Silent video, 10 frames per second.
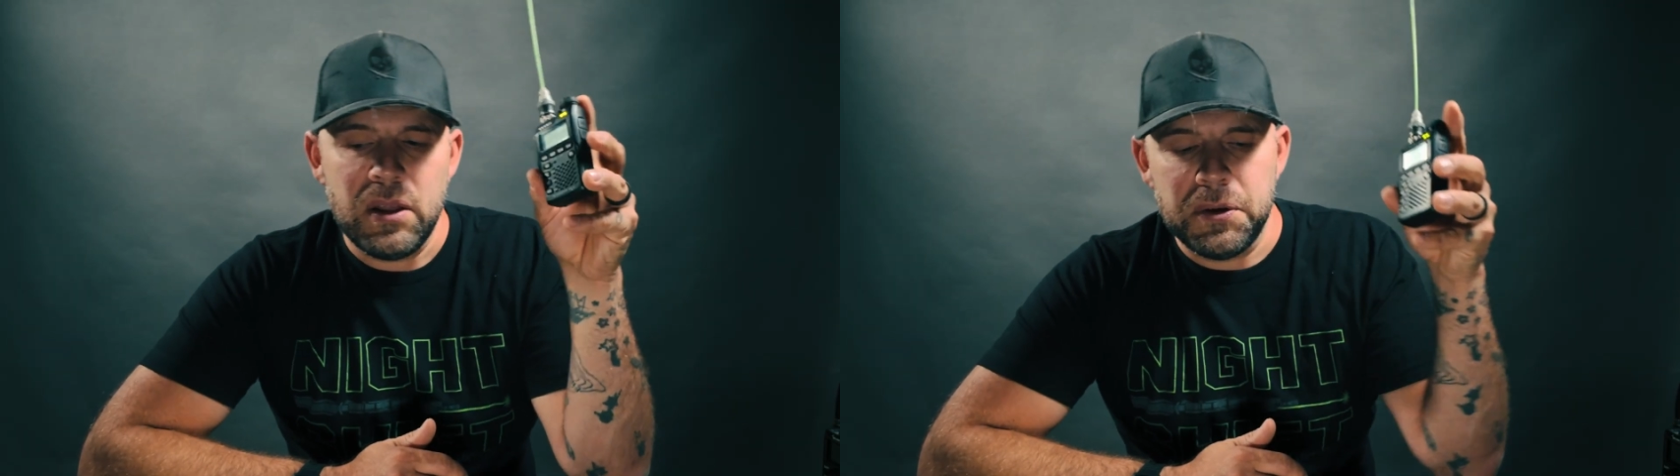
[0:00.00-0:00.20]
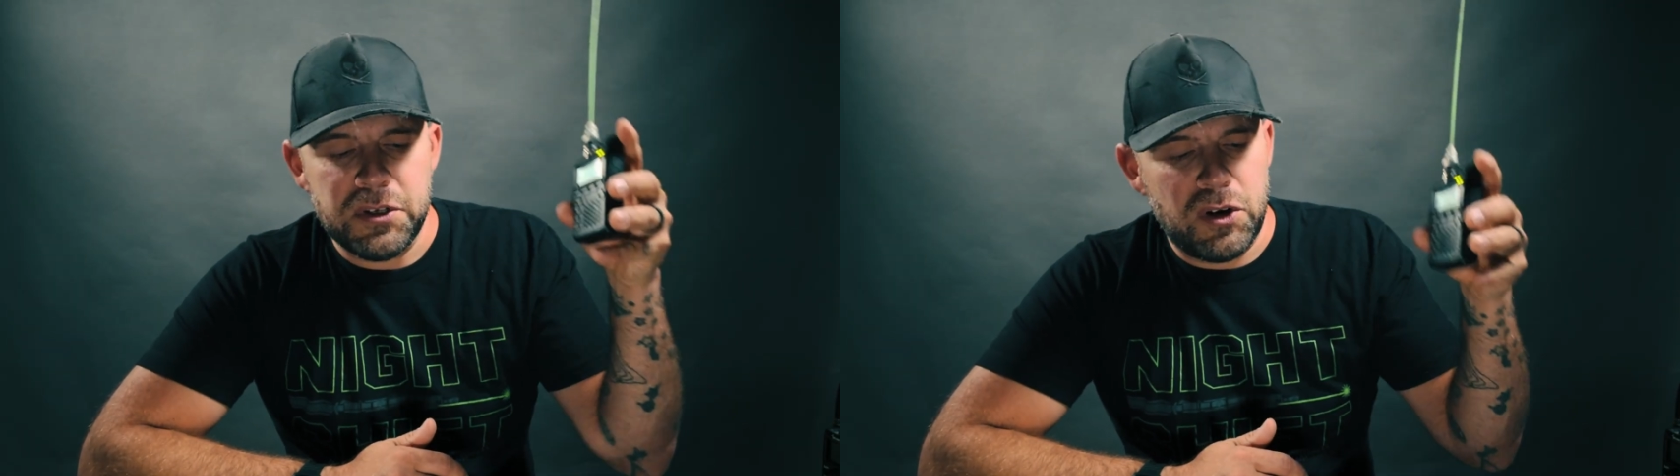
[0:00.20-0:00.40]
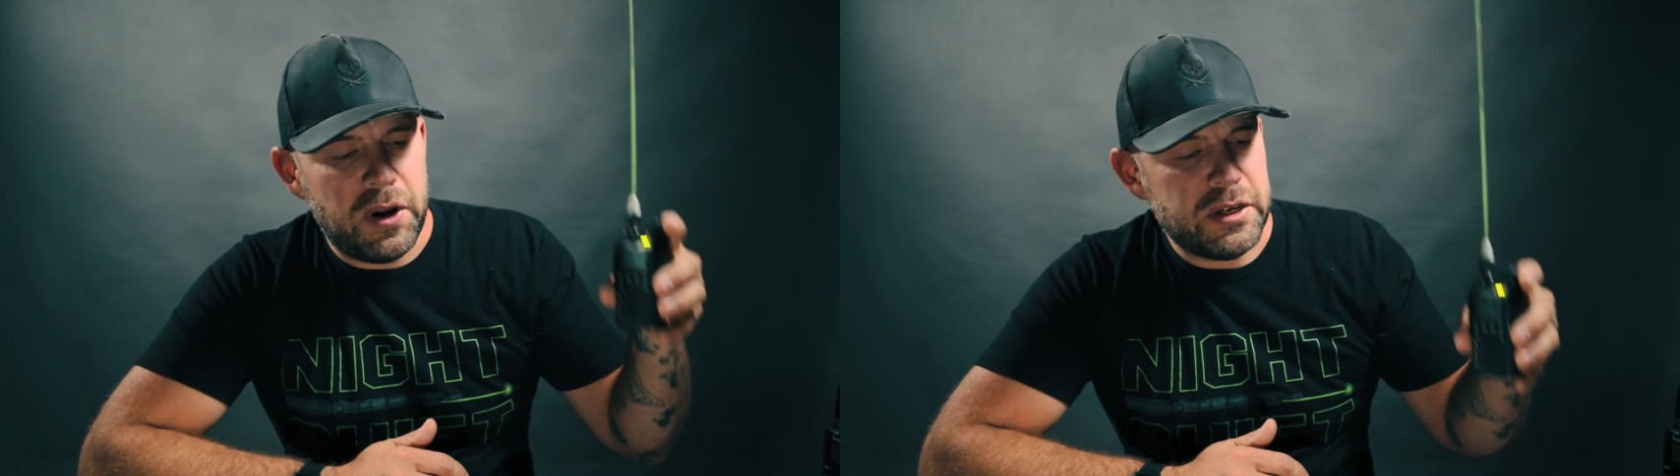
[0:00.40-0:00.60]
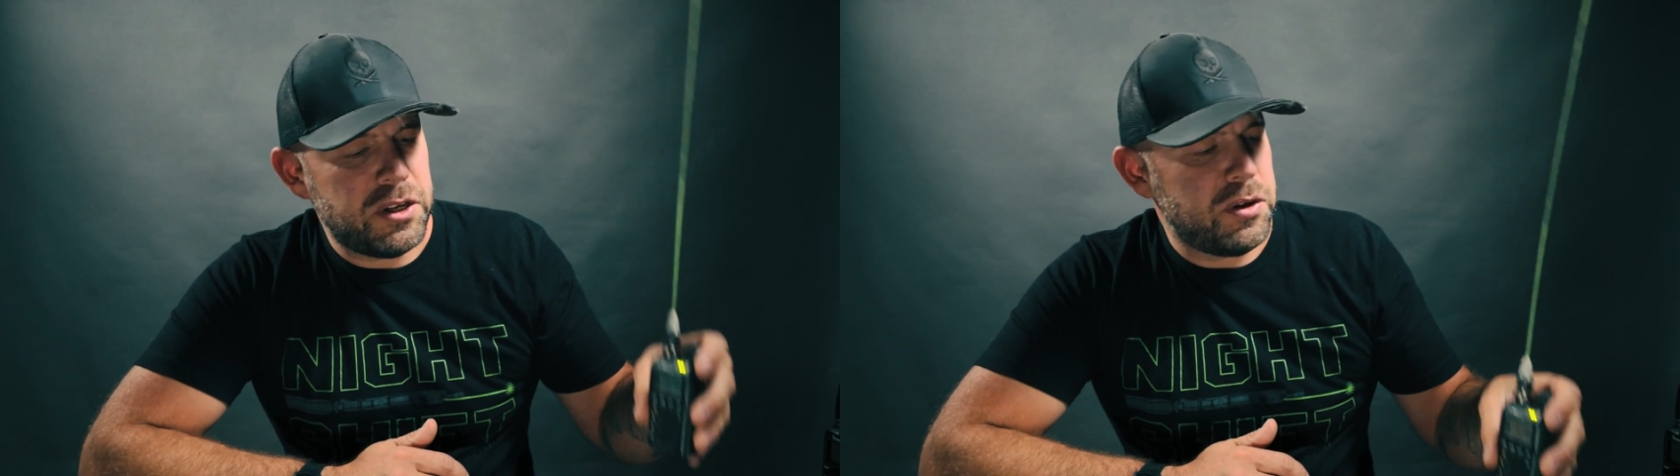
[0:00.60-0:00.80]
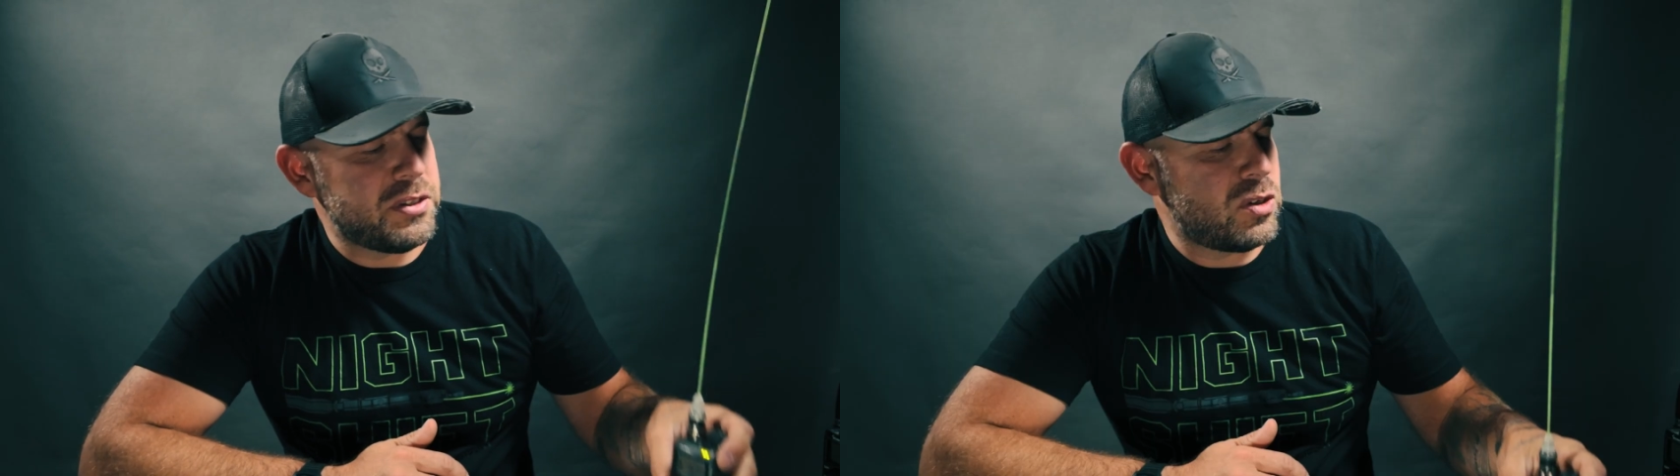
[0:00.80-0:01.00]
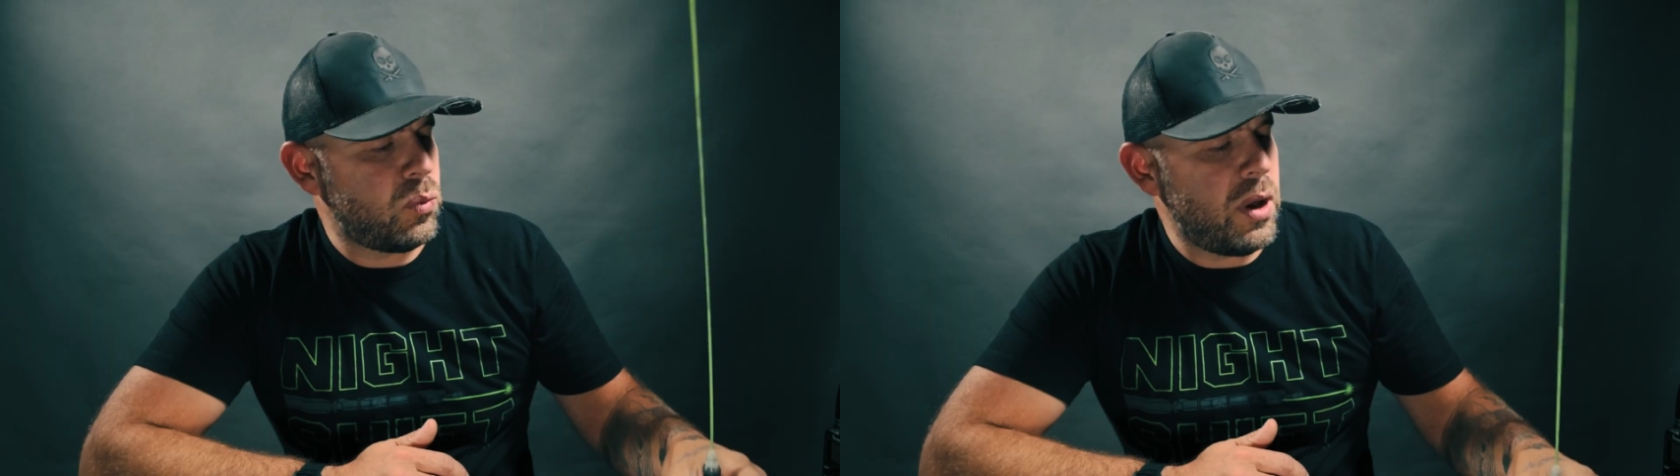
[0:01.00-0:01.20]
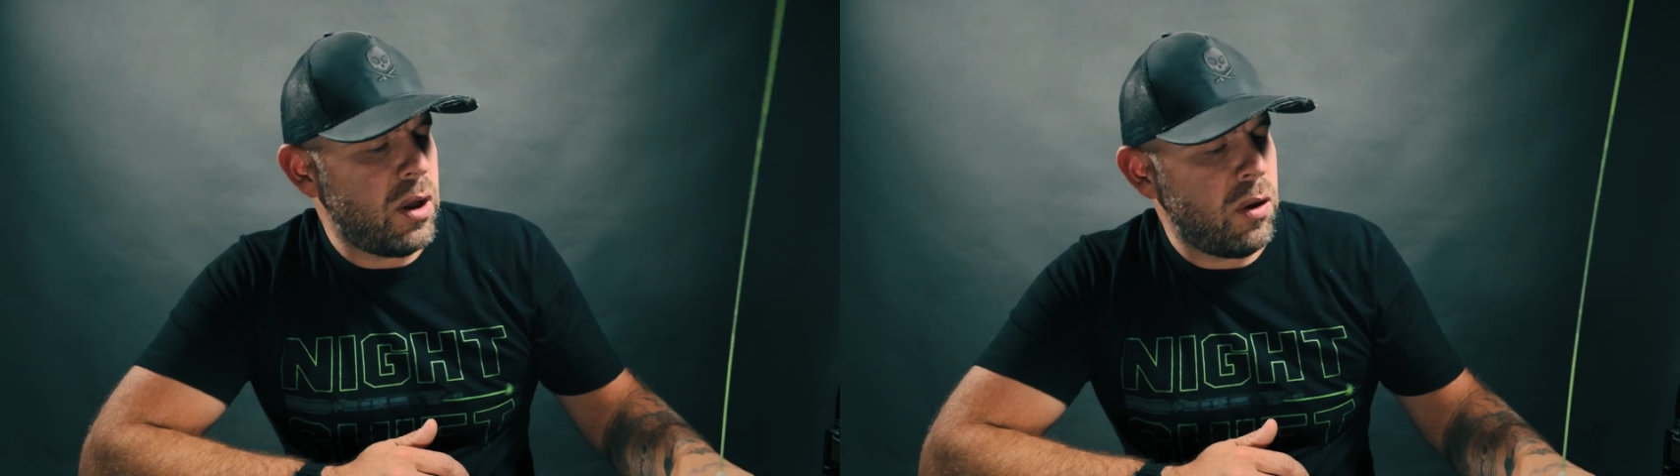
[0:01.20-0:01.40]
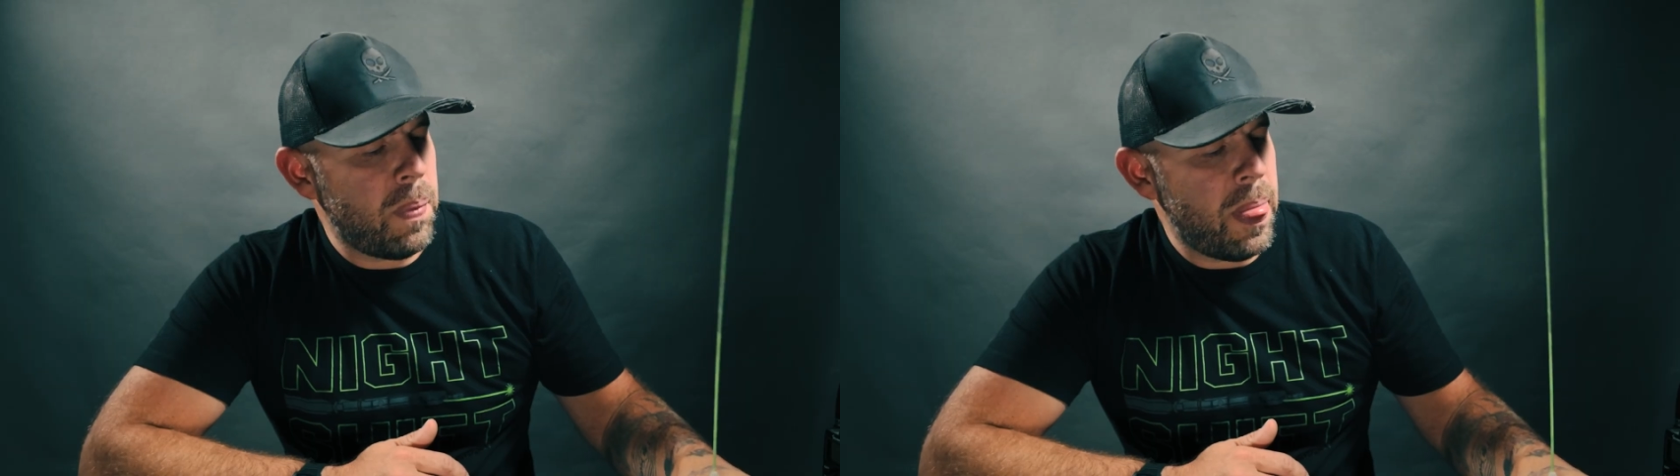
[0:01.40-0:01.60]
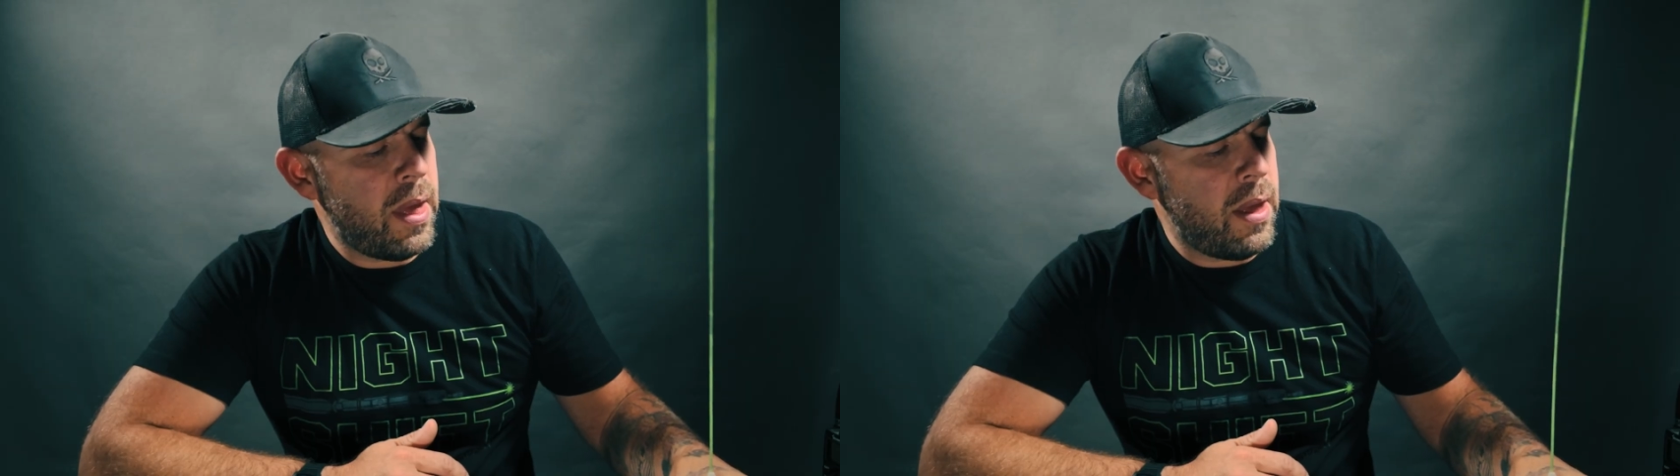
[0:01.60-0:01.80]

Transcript: those are great to use as well.